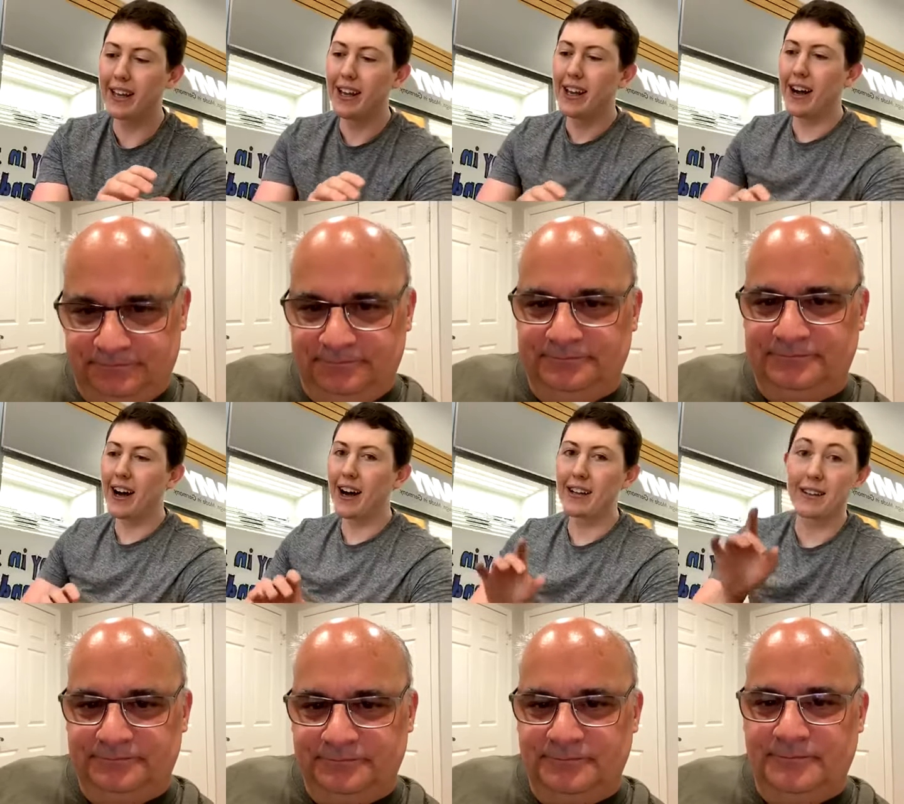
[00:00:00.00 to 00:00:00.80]
Speaker 1: Uh,
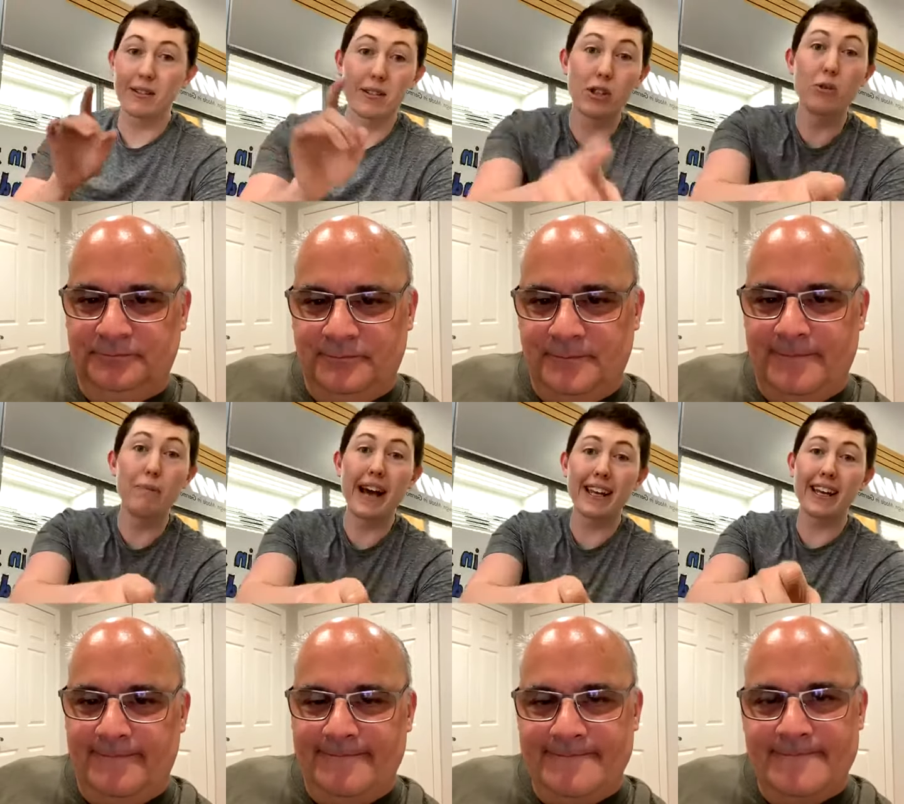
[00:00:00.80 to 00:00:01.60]
tune back
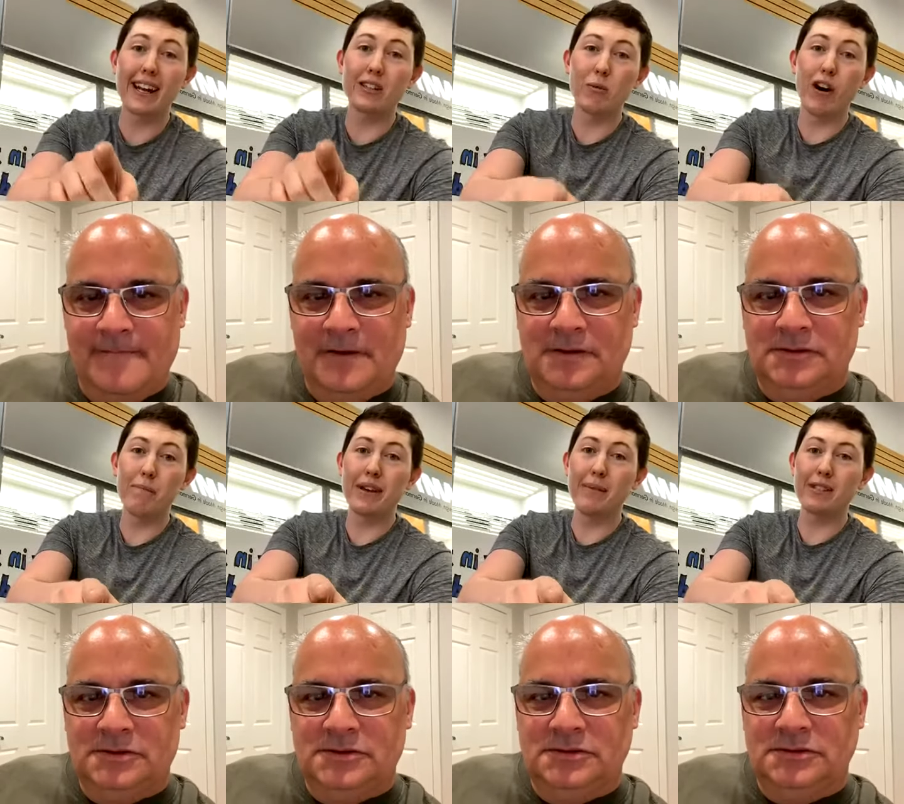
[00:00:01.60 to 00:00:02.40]
in at 12 p.m.
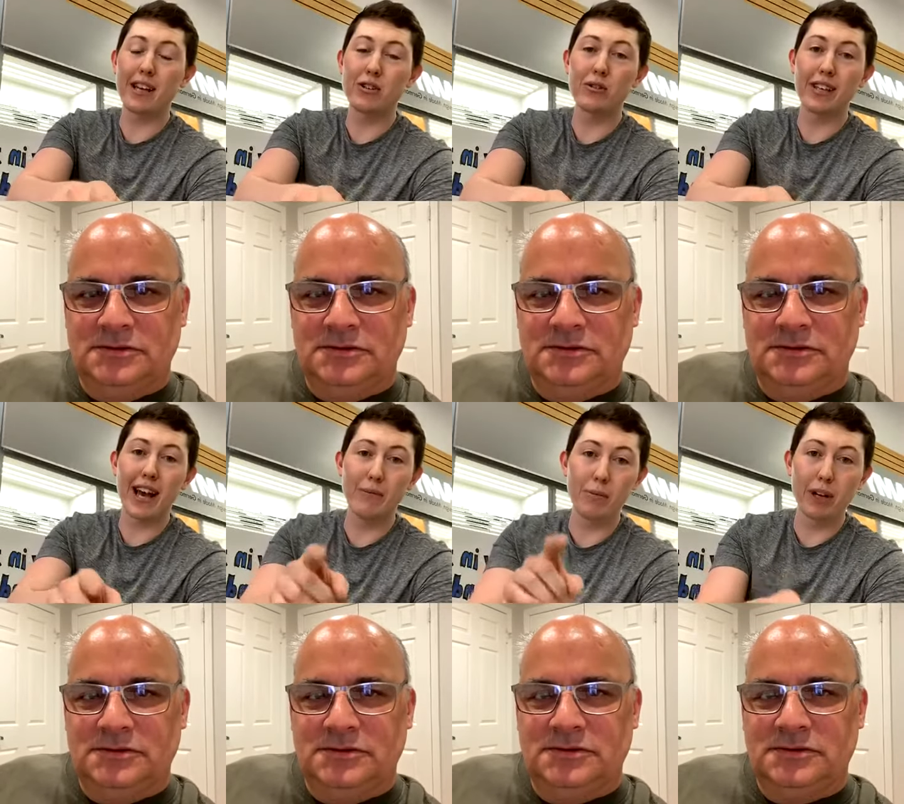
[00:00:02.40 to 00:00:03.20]
Central Time. We'll
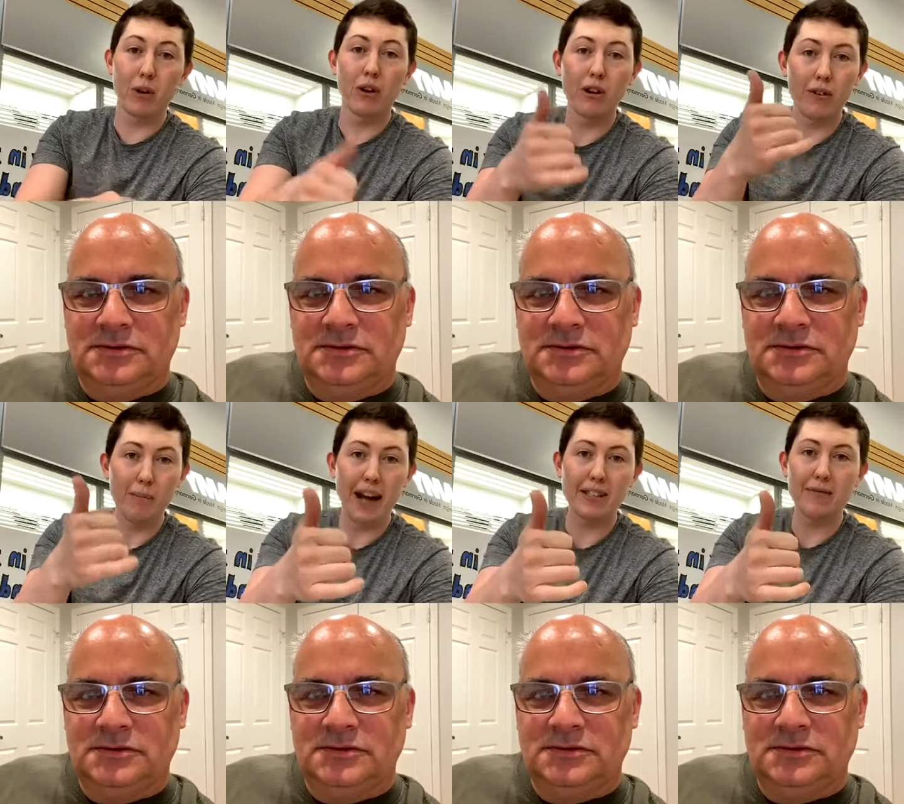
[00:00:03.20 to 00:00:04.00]
be going over
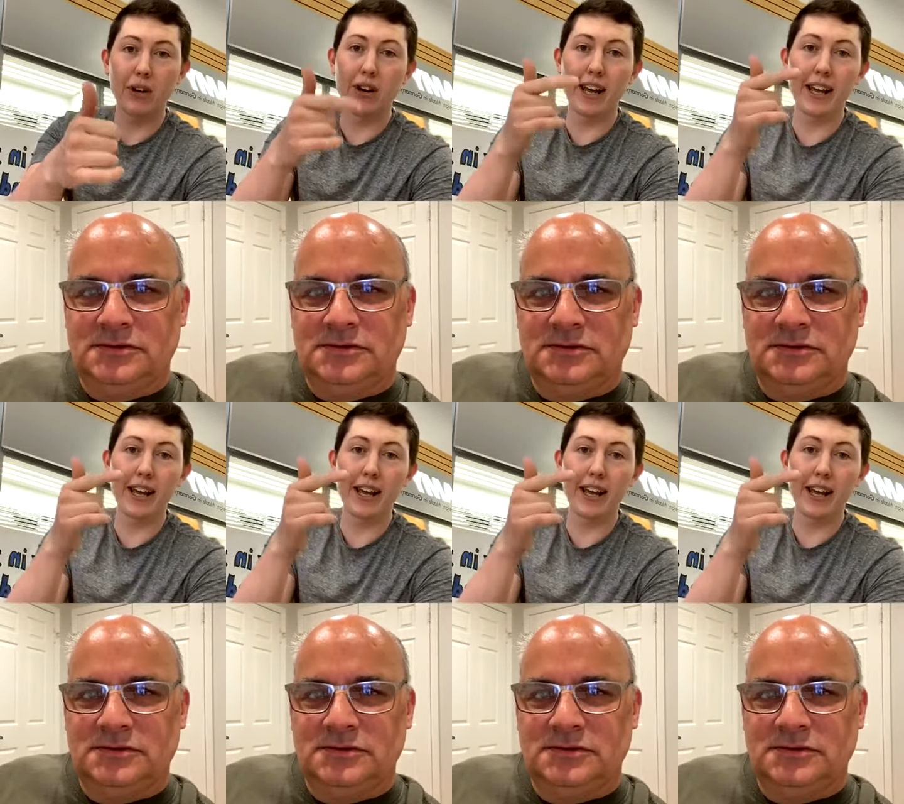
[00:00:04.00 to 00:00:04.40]
Monteverde,